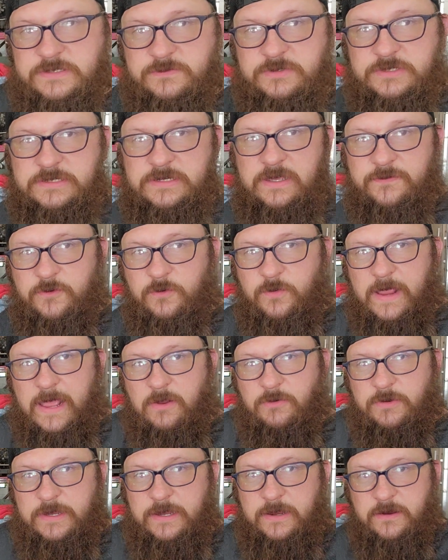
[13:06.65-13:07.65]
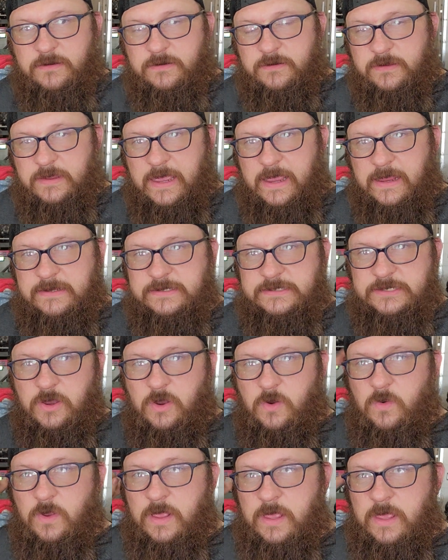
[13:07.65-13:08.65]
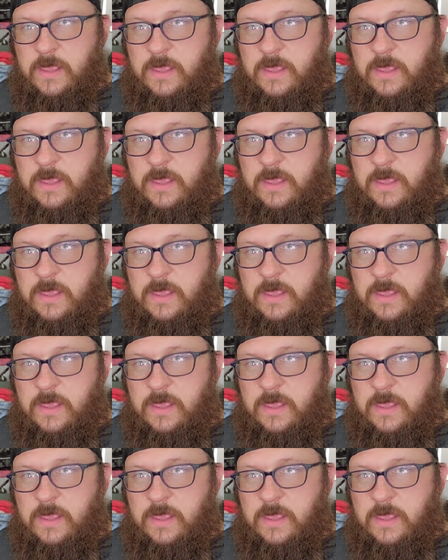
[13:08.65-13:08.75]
some stuff around here. Okay, so